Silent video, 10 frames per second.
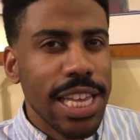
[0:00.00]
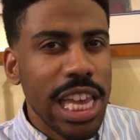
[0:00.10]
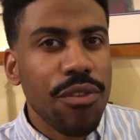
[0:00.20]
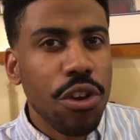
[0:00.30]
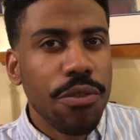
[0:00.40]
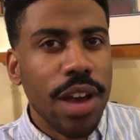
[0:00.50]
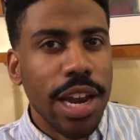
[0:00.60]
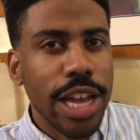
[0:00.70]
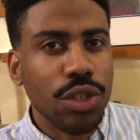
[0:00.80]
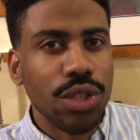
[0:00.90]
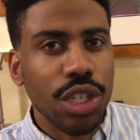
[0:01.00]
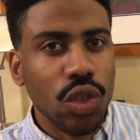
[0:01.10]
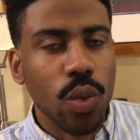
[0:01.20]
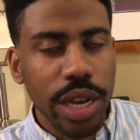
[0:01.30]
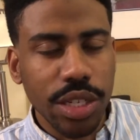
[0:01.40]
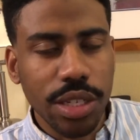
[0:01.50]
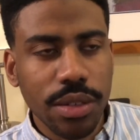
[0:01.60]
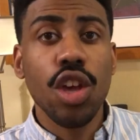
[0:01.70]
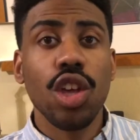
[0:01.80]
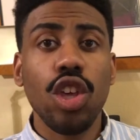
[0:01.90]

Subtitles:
given your financial situation,